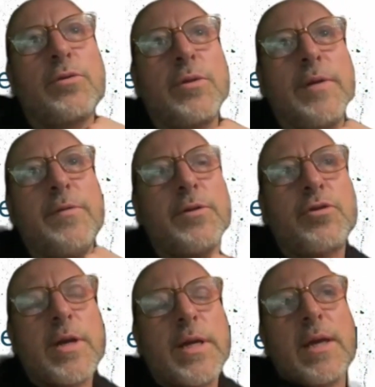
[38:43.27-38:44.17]
if you're
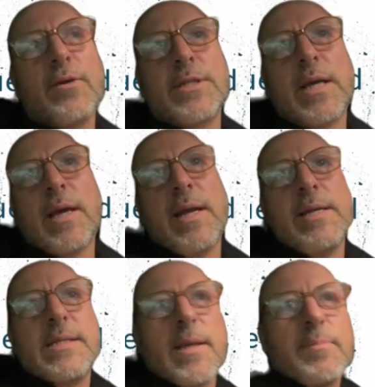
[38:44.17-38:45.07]
drinking or taking
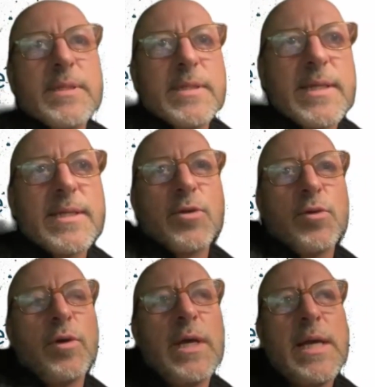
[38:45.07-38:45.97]
any substances,
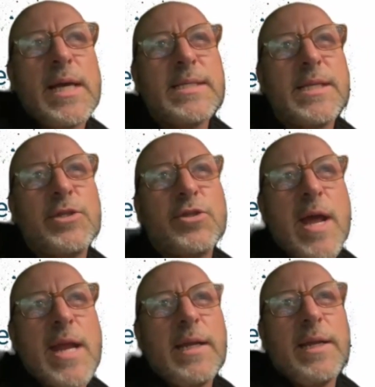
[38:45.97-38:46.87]
or is the
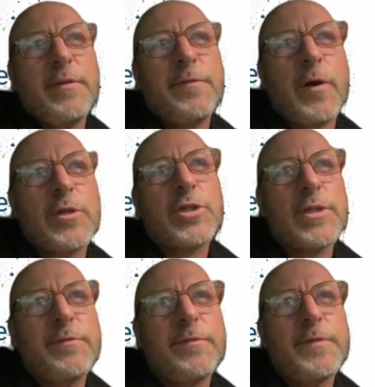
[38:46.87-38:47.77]
adrenaline a
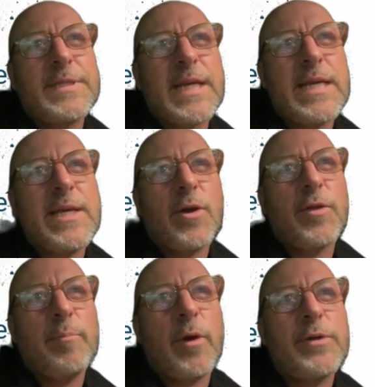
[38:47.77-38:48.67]
function of fatigue
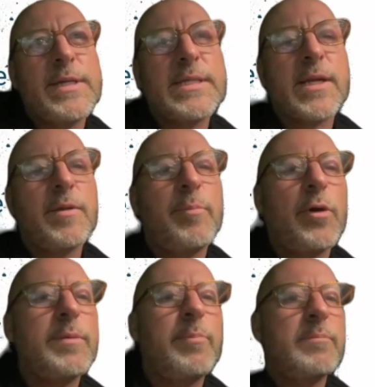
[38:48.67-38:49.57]
on the body, so the
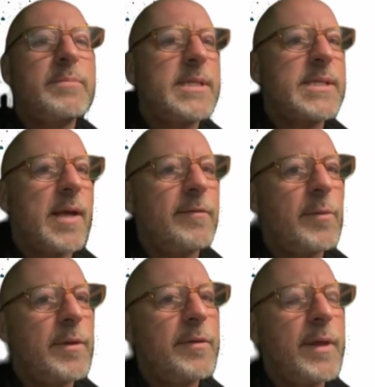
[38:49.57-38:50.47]
body pumps
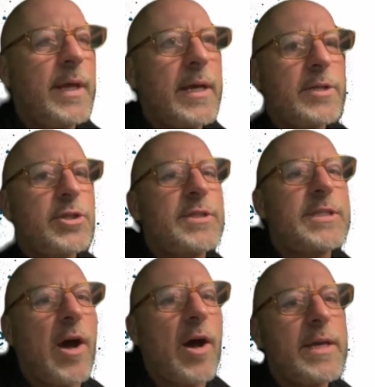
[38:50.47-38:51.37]
itself with because you're
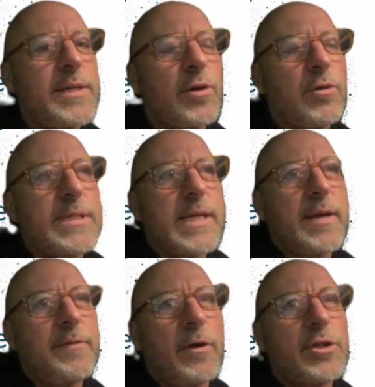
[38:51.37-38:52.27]
tired, or is it
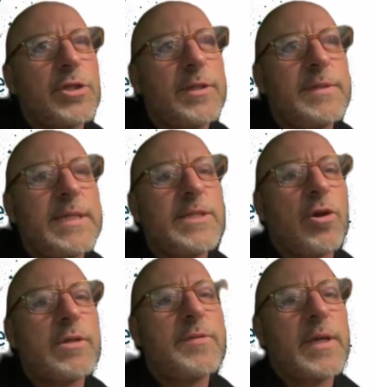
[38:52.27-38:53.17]
a function of
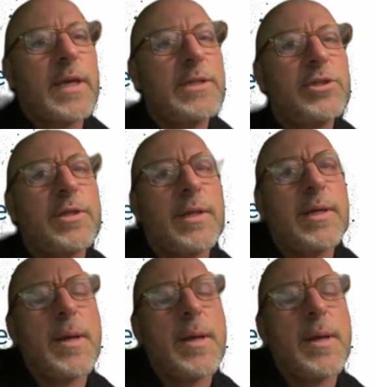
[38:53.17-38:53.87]
detoxification?